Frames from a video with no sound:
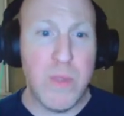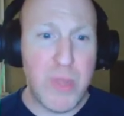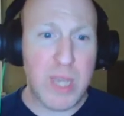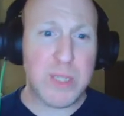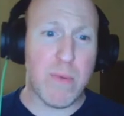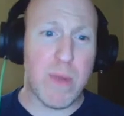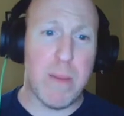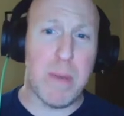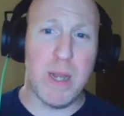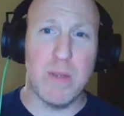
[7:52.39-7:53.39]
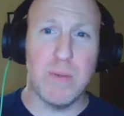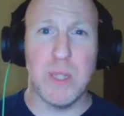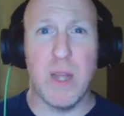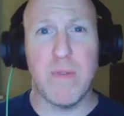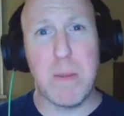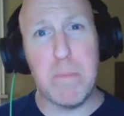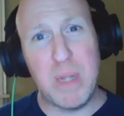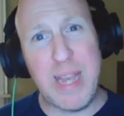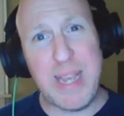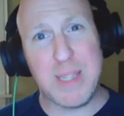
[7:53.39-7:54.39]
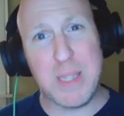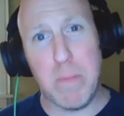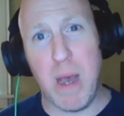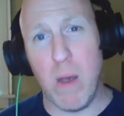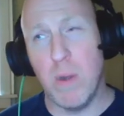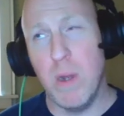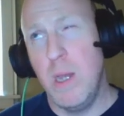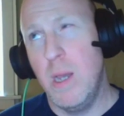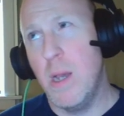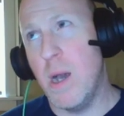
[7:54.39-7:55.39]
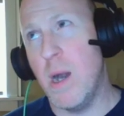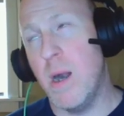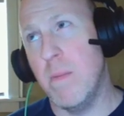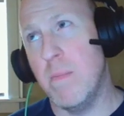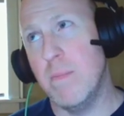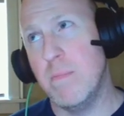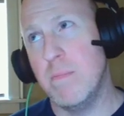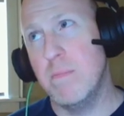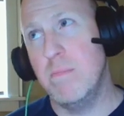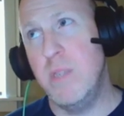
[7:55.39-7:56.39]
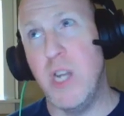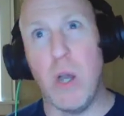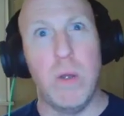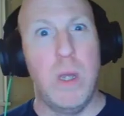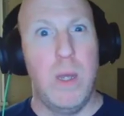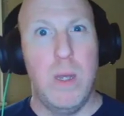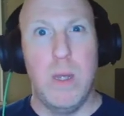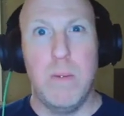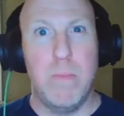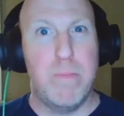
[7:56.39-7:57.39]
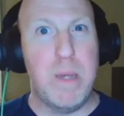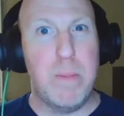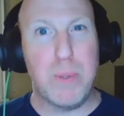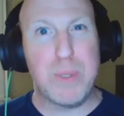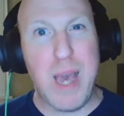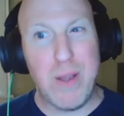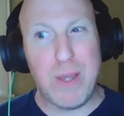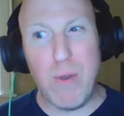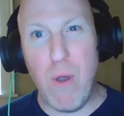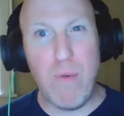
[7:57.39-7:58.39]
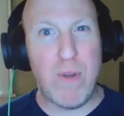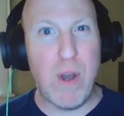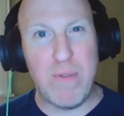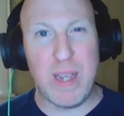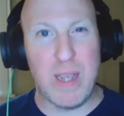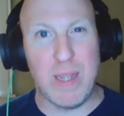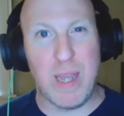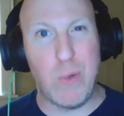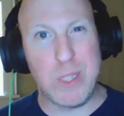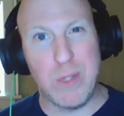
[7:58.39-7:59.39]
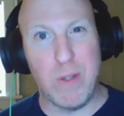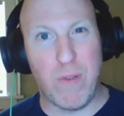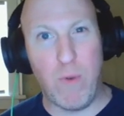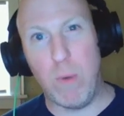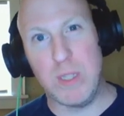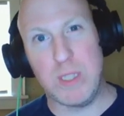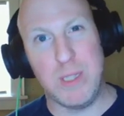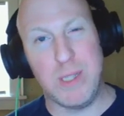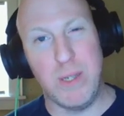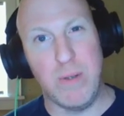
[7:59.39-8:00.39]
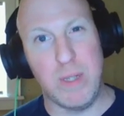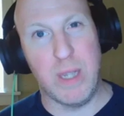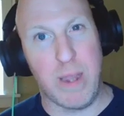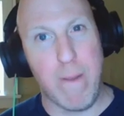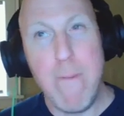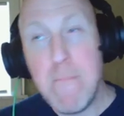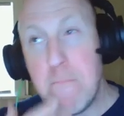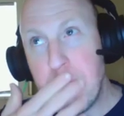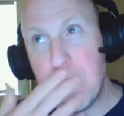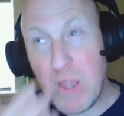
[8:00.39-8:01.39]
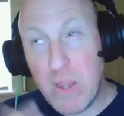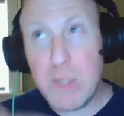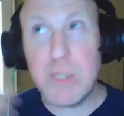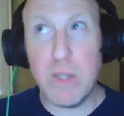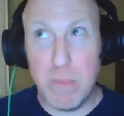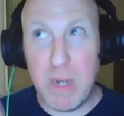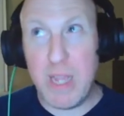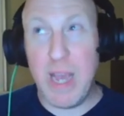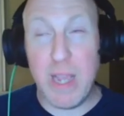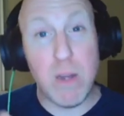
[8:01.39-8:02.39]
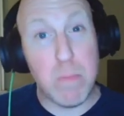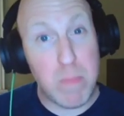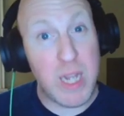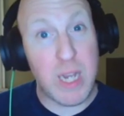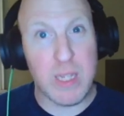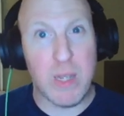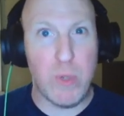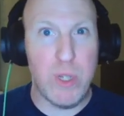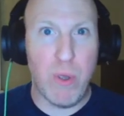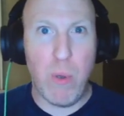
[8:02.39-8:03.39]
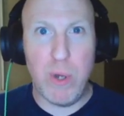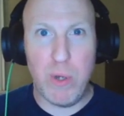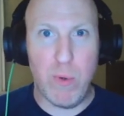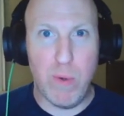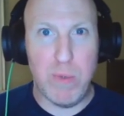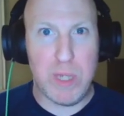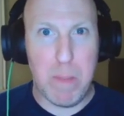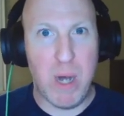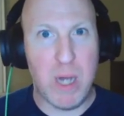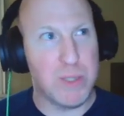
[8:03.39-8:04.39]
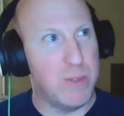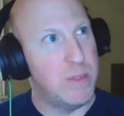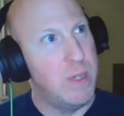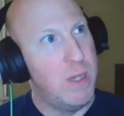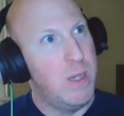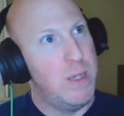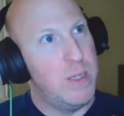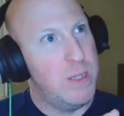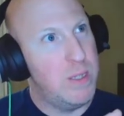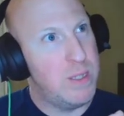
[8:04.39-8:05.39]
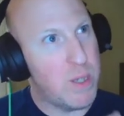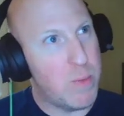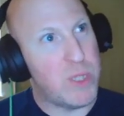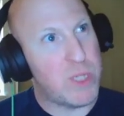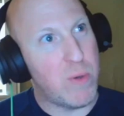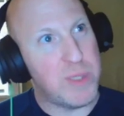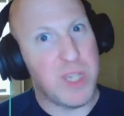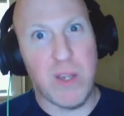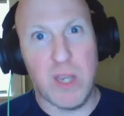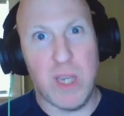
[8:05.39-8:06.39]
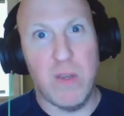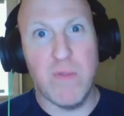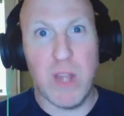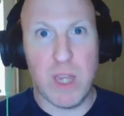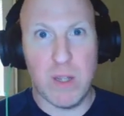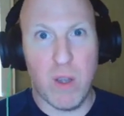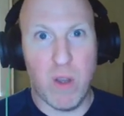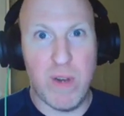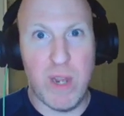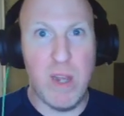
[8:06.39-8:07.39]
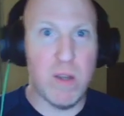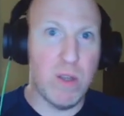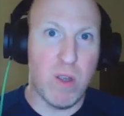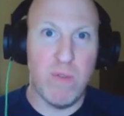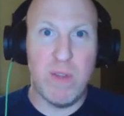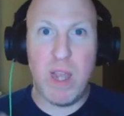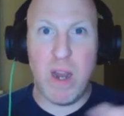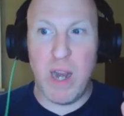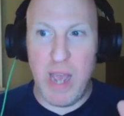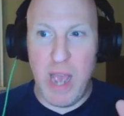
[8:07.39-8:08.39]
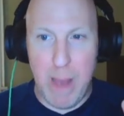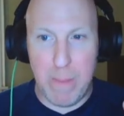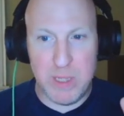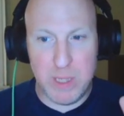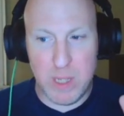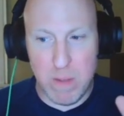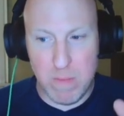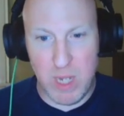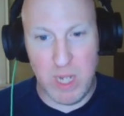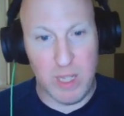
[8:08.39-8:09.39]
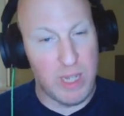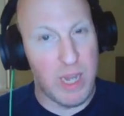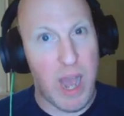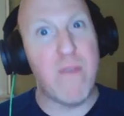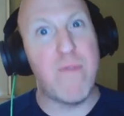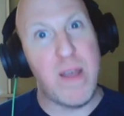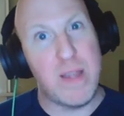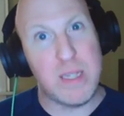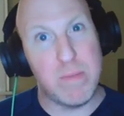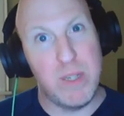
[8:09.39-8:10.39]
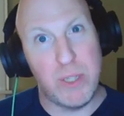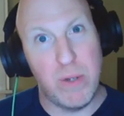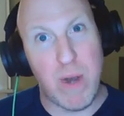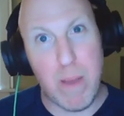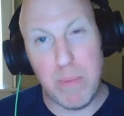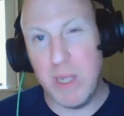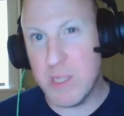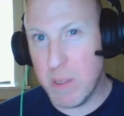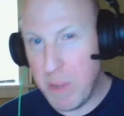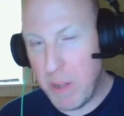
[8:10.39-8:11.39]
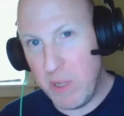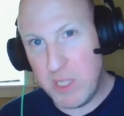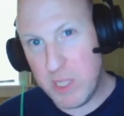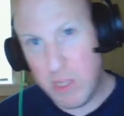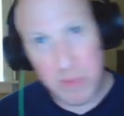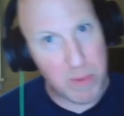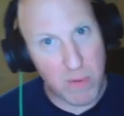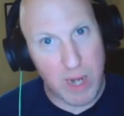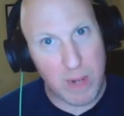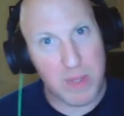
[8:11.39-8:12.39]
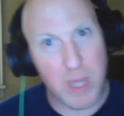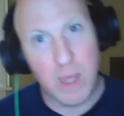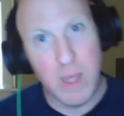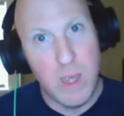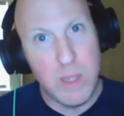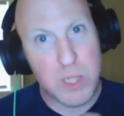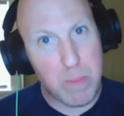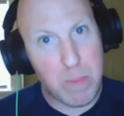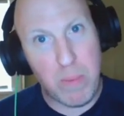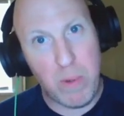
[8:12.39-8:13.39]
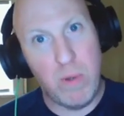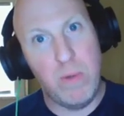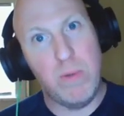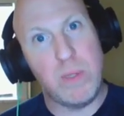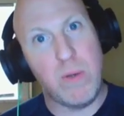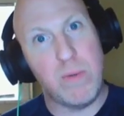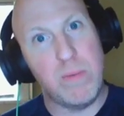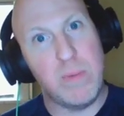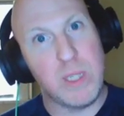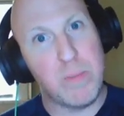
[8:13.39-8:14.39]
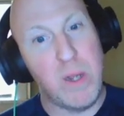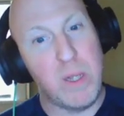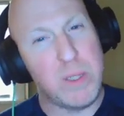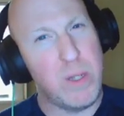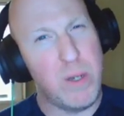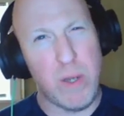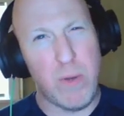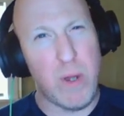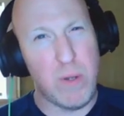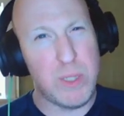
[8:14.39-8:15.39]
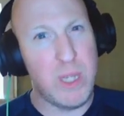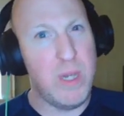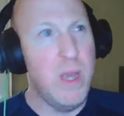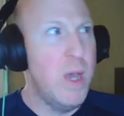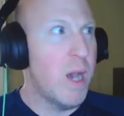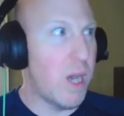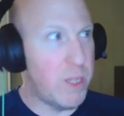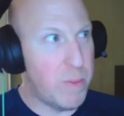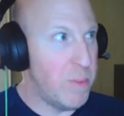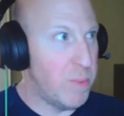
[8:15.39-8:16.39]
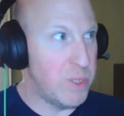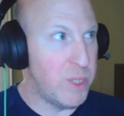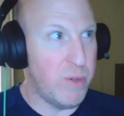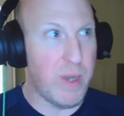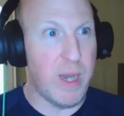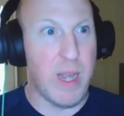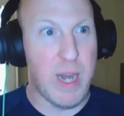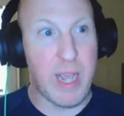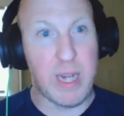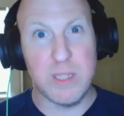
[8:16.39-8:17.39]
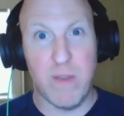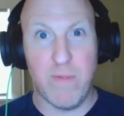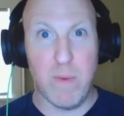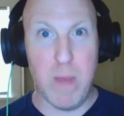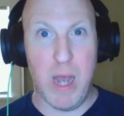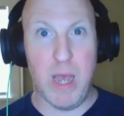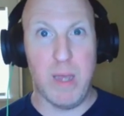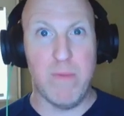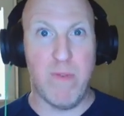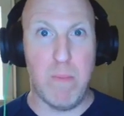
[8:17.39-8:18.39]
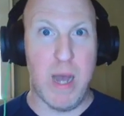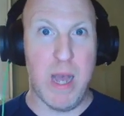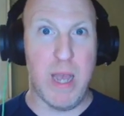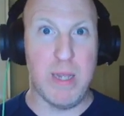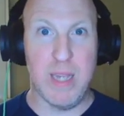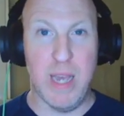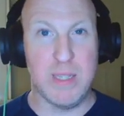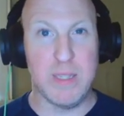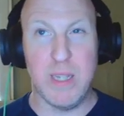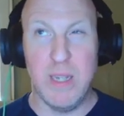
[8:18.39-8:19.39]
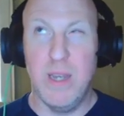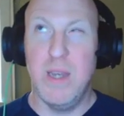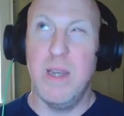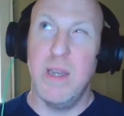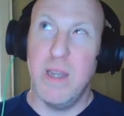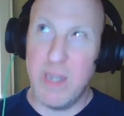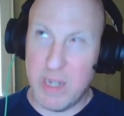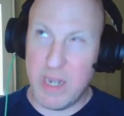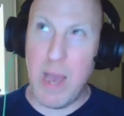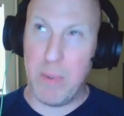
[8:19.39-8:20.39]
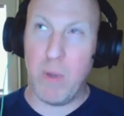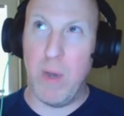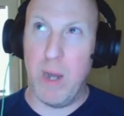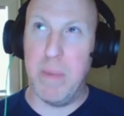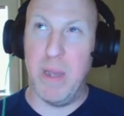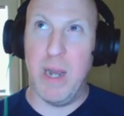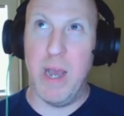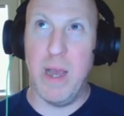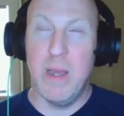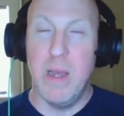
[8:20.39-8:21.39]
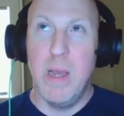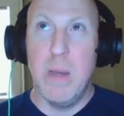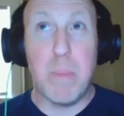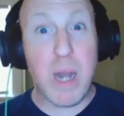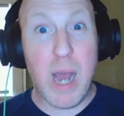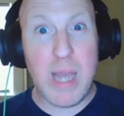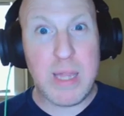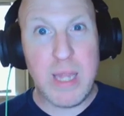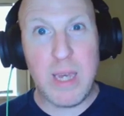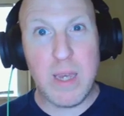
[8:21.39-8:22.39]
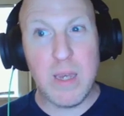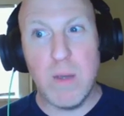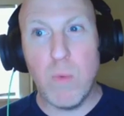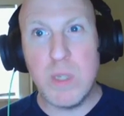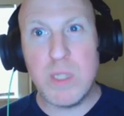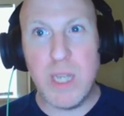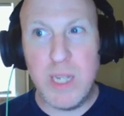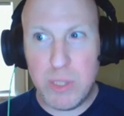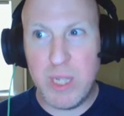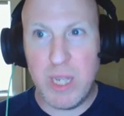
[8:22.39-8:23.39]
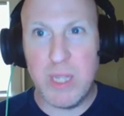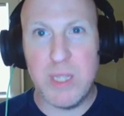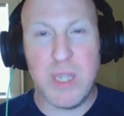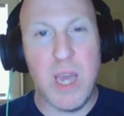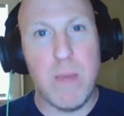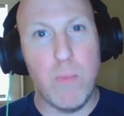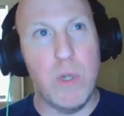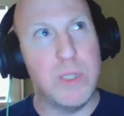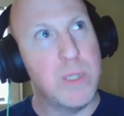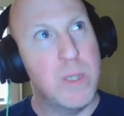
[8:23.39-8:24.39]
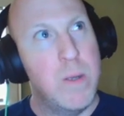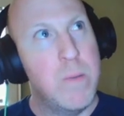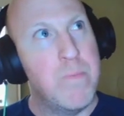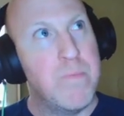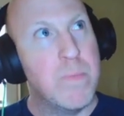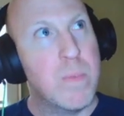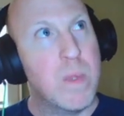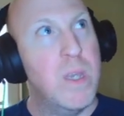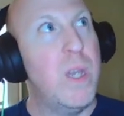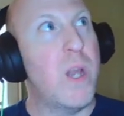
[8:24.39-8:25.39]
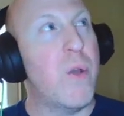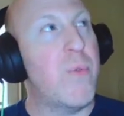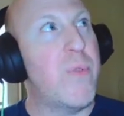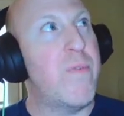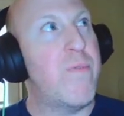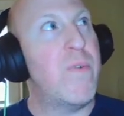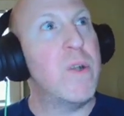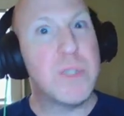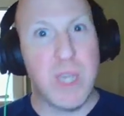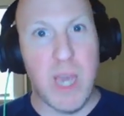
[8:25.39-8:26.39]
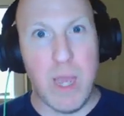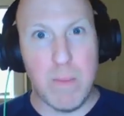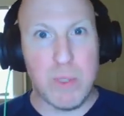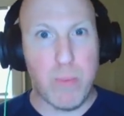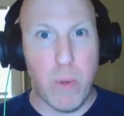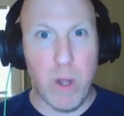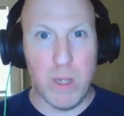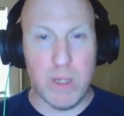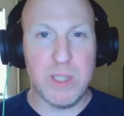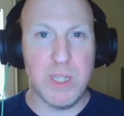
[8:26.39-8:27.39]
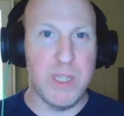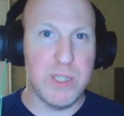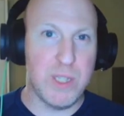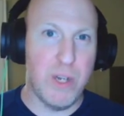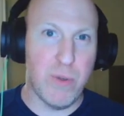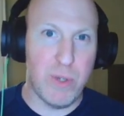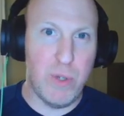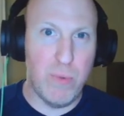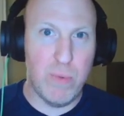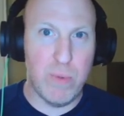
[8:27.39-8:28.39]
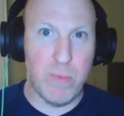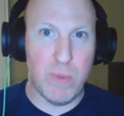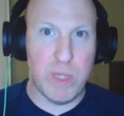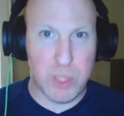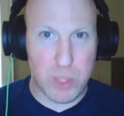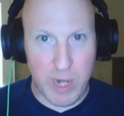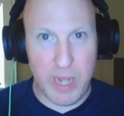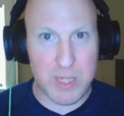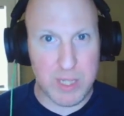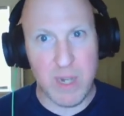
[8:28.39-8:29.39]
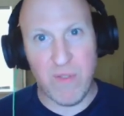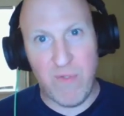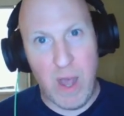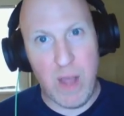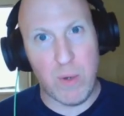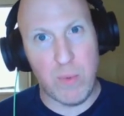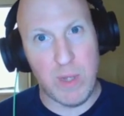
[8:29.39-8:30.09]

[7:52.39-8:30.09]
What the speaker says: things I read about it, there was a lot of complaints about, you know, people telling you over and over again, like what to look for and what to do. like, there's a little bit of that here, meaning that when you go into a room with a puzzle, someone is always yelling at you, like, look over here, look over there. And it happens immediately. And I've found that to be true when I played. Some people, it just seems to be a random thing. Some people don't experience it or don't notice it. Other people do. And I got to say, for my taste, it did happen quite a bit. But I think what's interesting in this game was, the first game, spoilers, is, you with Atreus and his father